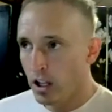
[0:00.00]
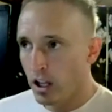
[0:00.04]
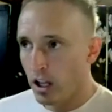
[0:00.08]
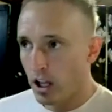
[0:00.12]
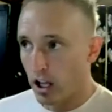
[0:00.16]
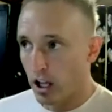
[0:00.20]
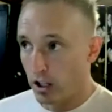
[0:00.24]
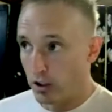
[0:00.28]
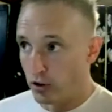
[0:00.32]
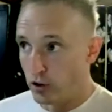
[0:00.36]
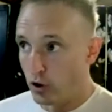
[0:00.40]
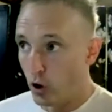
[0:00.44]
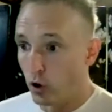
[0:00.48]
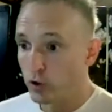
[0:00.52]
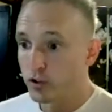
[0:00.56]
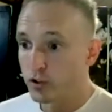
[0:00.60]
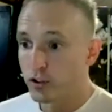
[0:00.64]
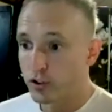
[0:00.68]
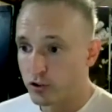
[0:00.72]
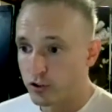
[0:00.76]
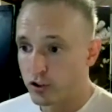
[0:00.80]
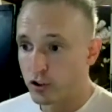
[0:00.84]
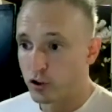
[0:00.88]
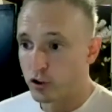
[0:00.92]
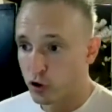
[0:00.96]
not
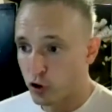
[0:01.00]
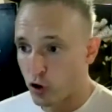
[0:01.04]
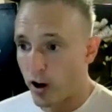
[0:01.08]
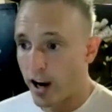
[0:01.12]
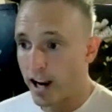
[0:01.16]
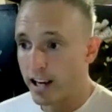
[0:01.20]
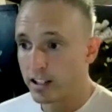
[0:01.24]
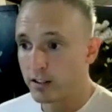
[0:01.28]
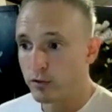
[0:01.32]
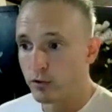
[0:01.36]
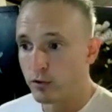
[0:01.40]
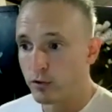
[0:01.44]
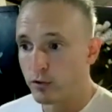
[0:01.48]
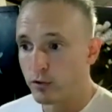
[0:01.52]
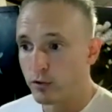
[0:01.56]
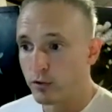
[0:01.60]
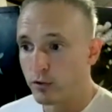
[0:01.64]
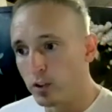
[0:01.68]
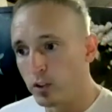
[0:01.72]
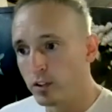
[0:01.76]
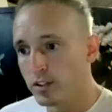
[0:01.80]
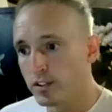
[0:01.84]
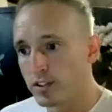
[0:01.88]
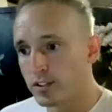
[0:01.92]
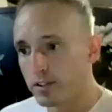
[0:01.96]
to track
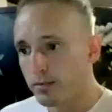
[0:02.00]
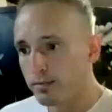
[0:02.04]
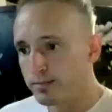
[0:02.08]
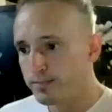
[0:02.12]
response.